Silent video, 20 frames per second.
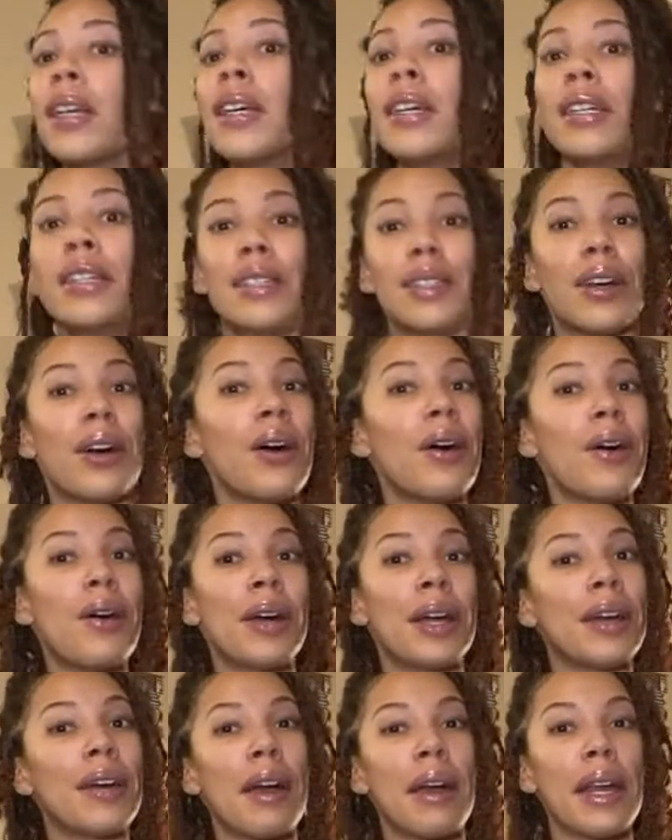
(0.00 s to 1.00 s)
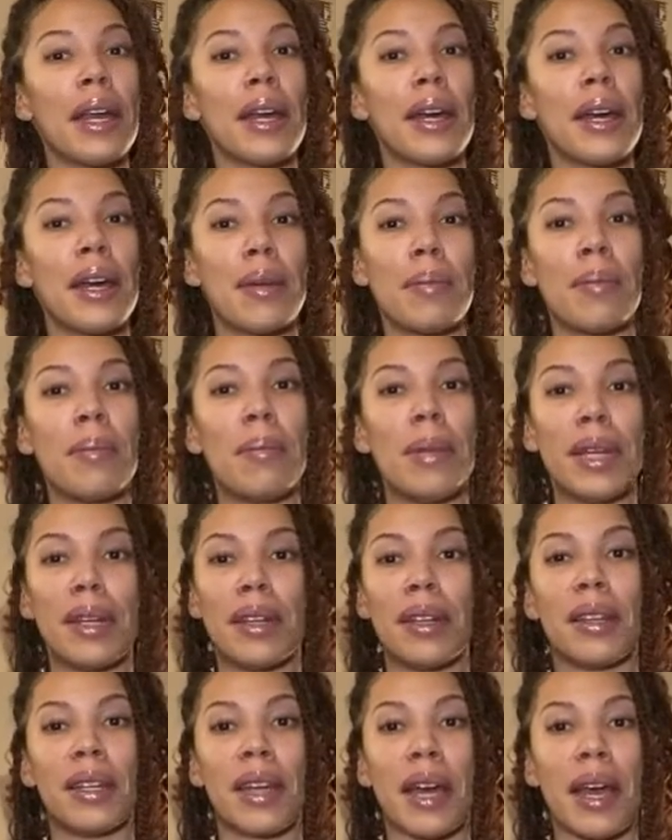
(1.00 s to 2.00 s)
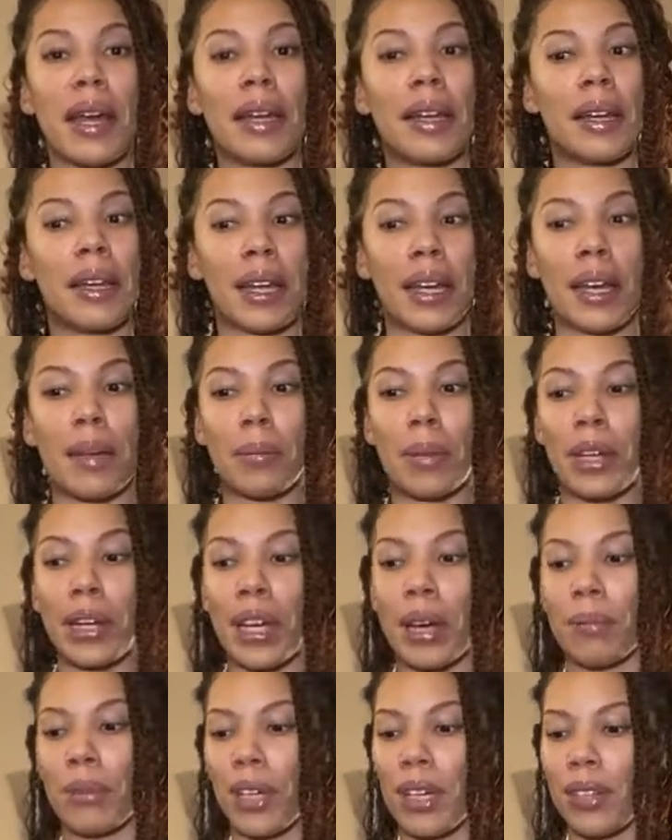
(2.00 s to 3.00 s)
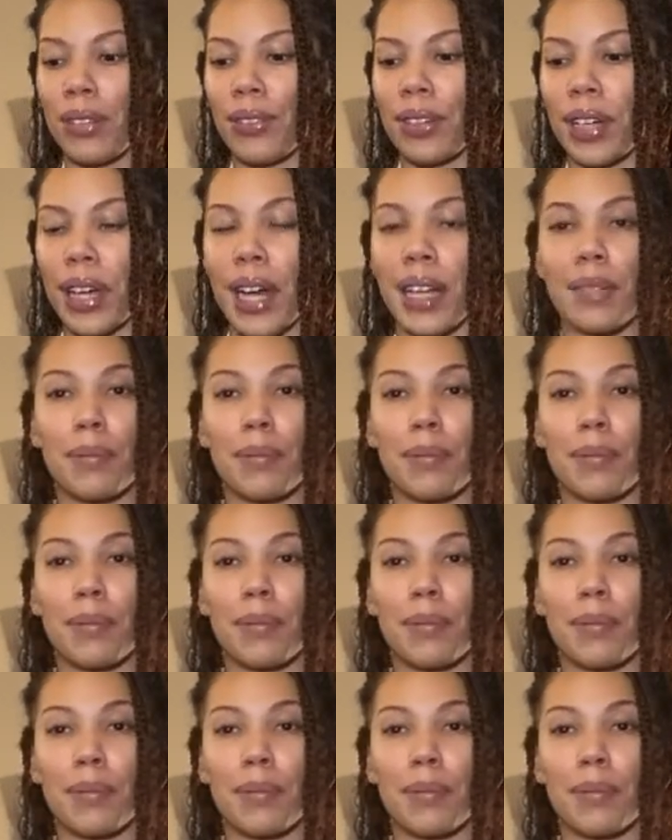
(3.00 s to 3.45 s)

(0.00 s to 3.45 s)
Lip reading: So here I am, middle of the night, again, putting up readings for you guys.